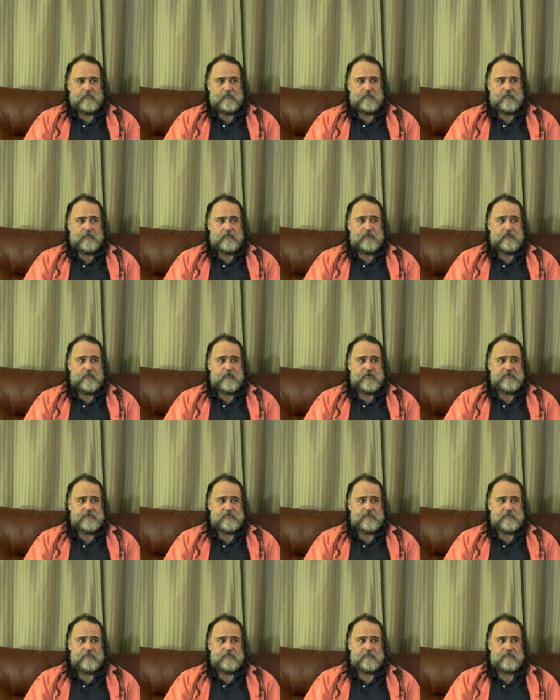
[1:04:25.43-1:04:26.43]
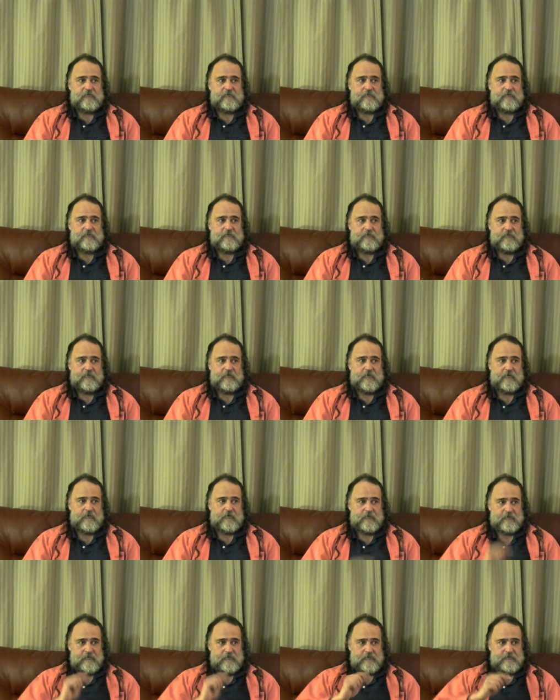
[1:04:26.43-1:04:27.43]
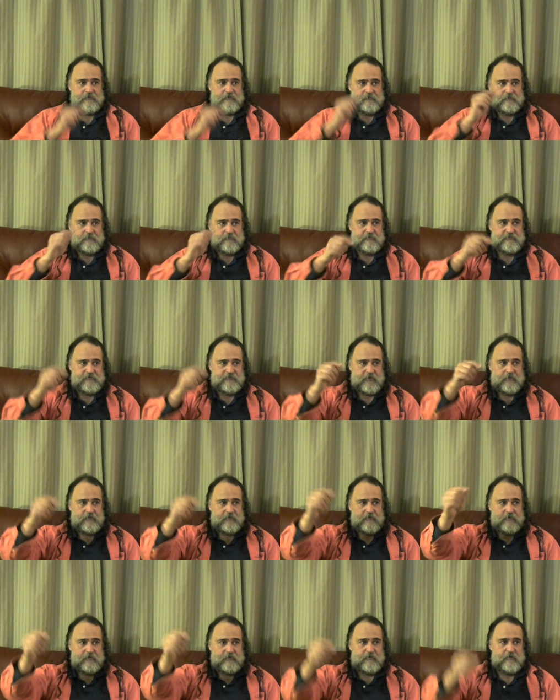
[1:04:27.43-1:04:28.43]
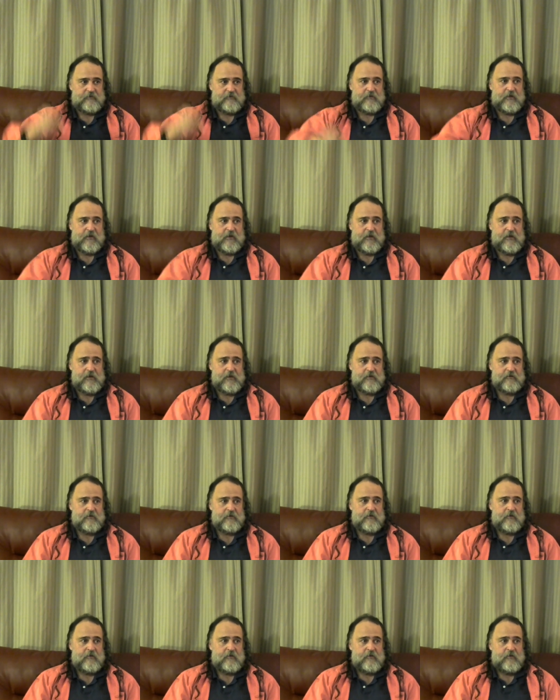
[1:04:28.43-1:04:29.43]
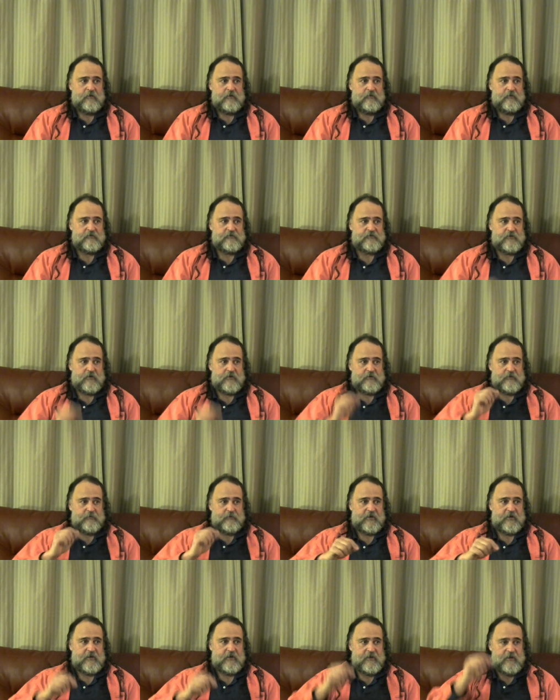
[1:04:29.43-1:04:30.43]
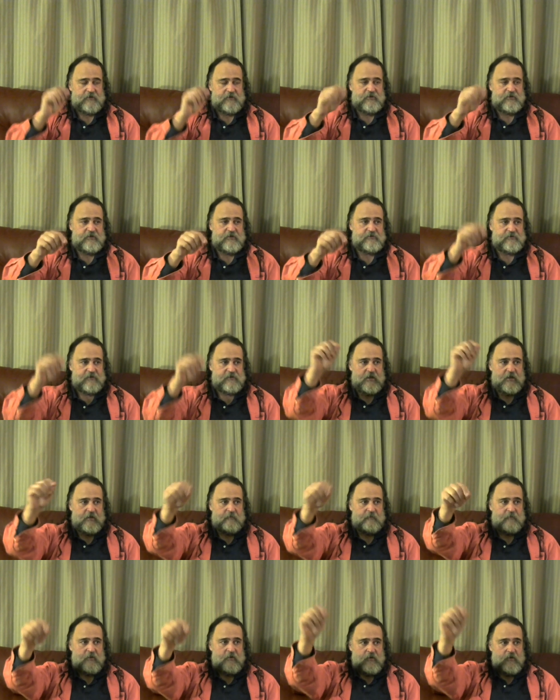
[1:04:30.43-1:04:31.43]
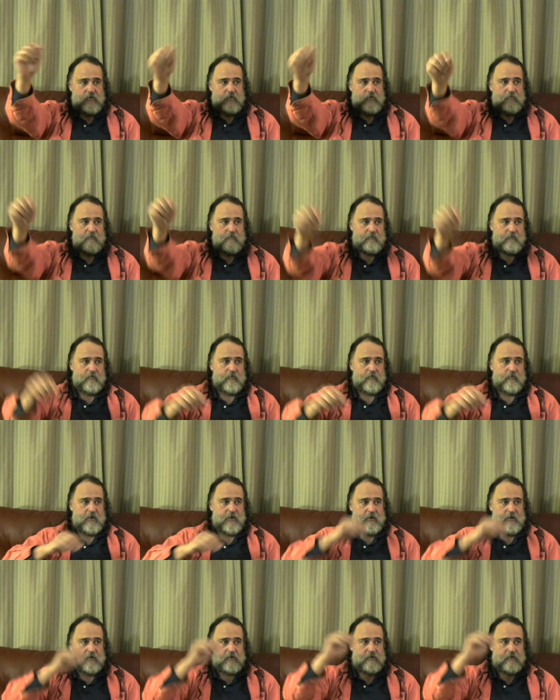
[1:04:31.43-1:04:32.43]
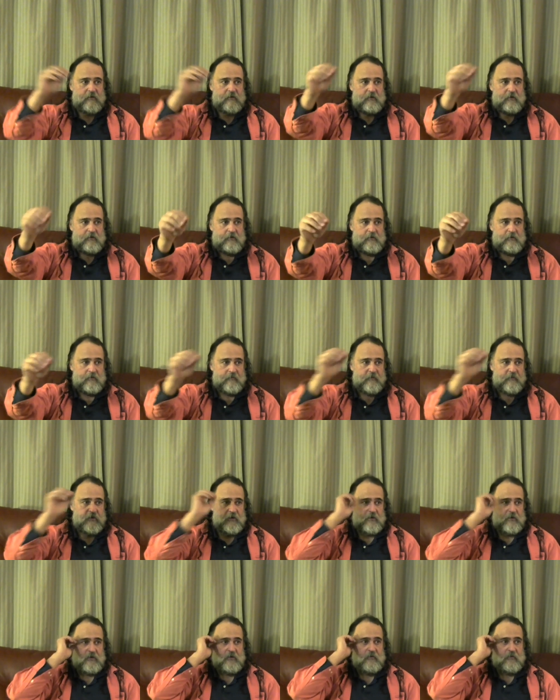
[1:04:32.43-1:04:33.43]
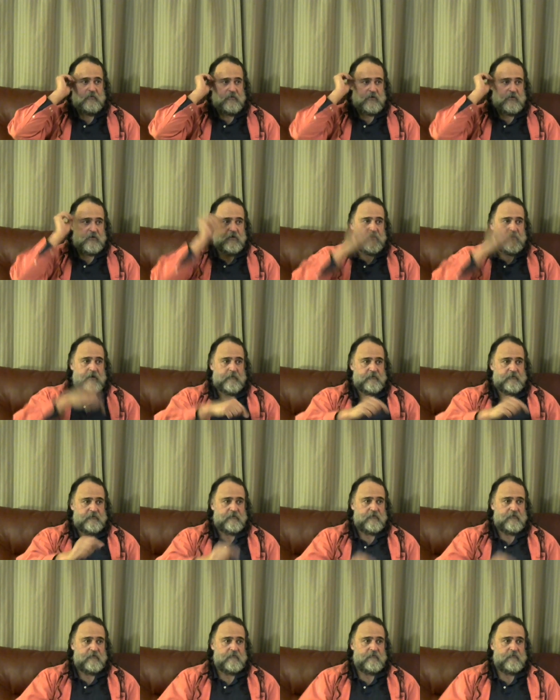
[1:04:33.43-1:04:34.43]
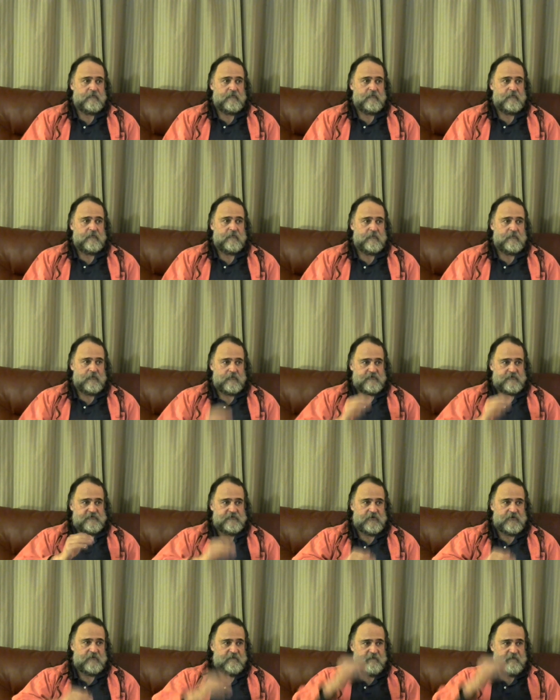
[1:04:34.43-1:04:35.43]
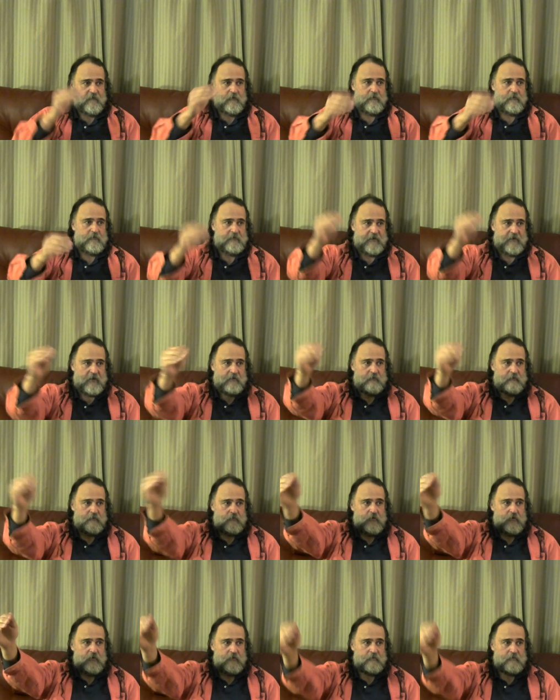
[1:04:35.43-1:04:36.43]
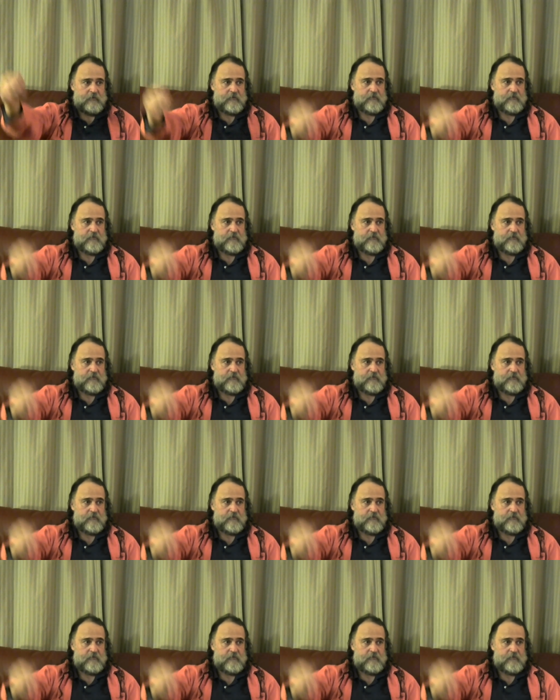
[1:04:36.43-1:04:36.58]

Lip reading: good question. You're starting to look ahead. You're starting to play that chess game more like an intermediate than an amateur. You're seeing further down the road.